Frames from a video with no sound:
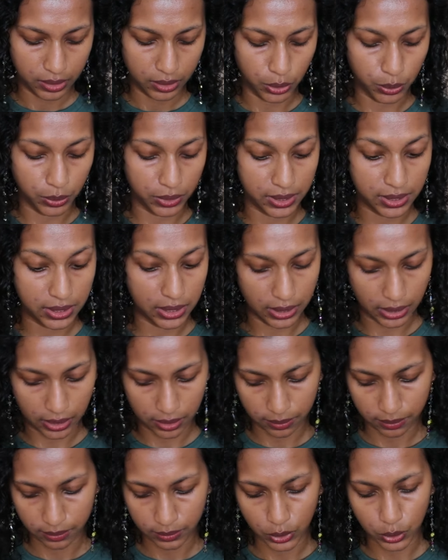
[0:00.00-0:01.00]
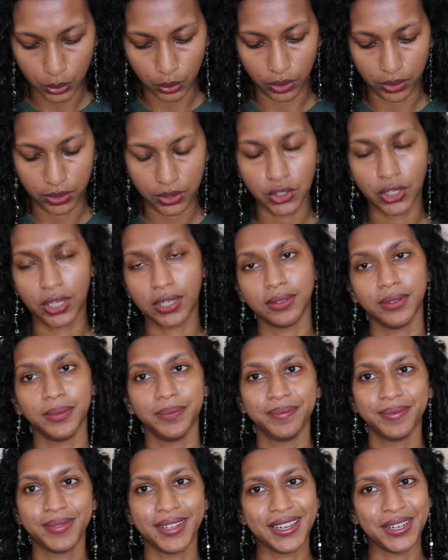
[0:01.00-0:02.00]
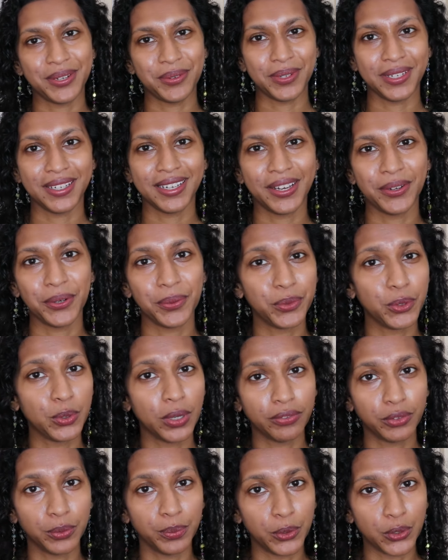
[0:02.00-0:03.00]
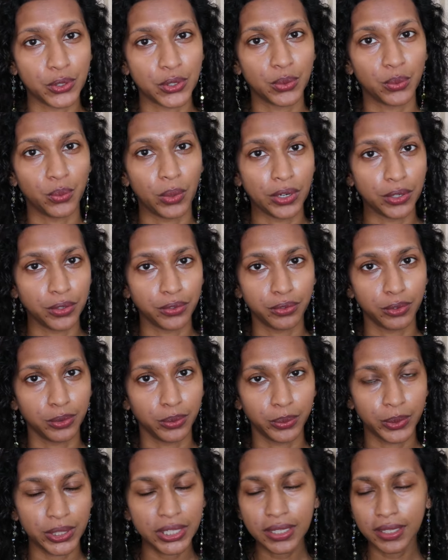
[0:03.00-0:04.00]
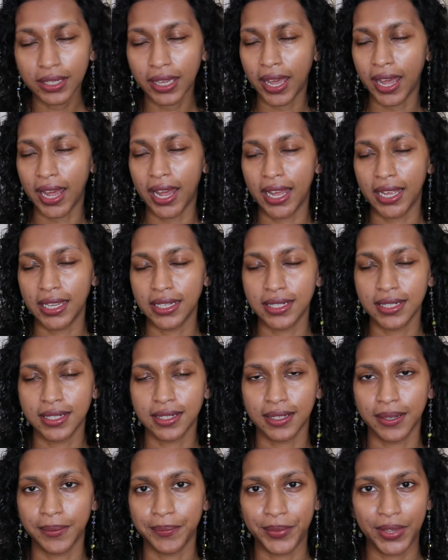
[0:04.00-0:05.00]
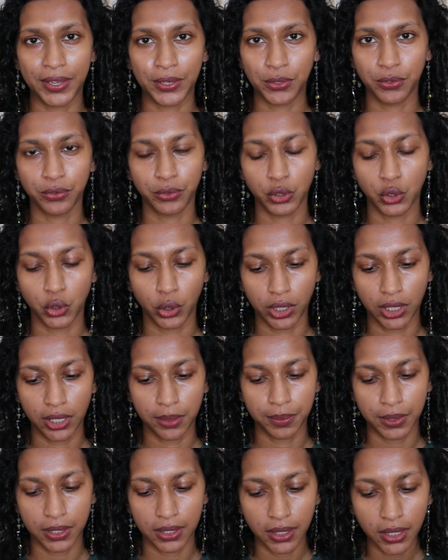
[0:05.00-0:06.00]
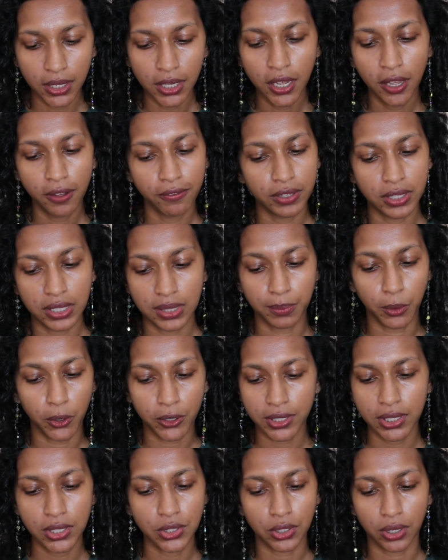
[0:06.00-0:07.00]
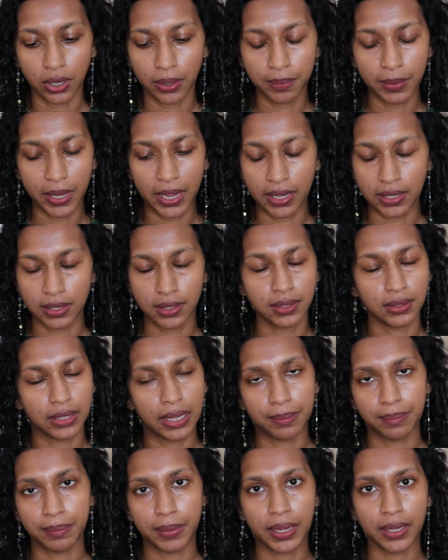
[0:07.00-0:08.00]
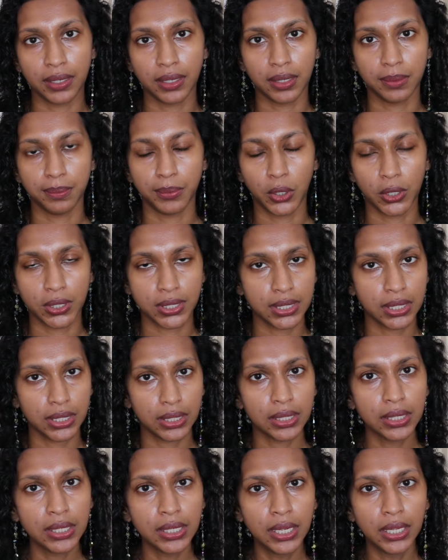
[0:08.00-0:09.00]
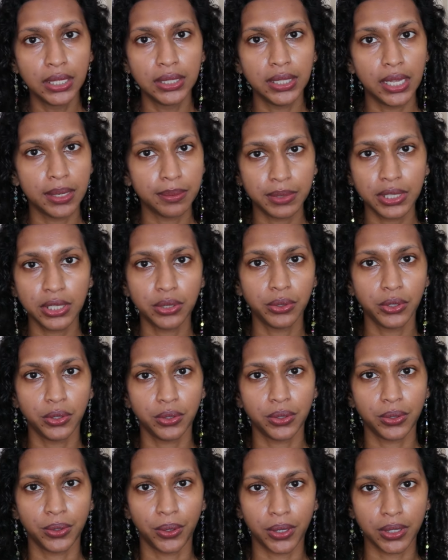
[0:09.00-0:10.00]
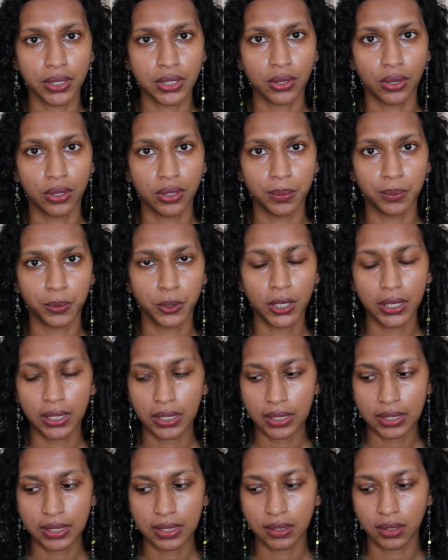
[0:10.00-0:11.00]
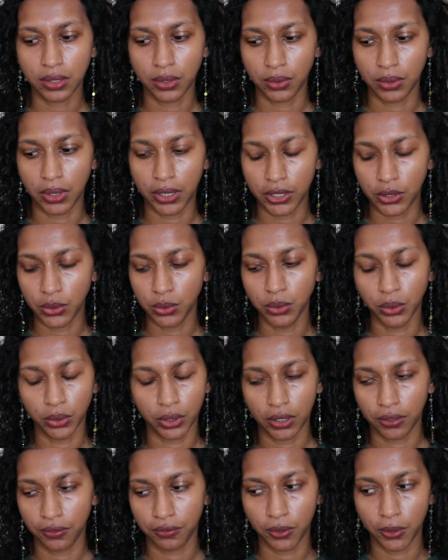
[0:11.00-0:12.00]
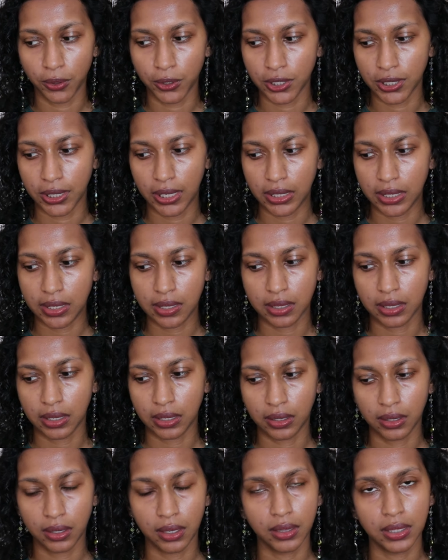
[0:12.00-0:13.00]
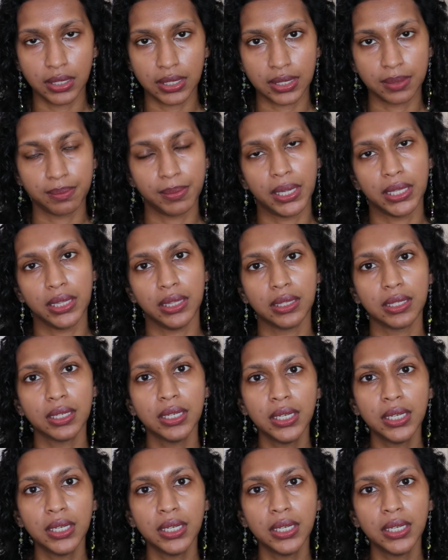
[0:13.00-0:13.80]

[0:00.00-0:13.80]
you'll see that soon on the channel. Anyway, I hope you have a most wonderful week, and thank you for joining me for this Boxycharm and Glam bag unboxing. Let me know your thoughts on the products. You know, are you looking forward to anything this month?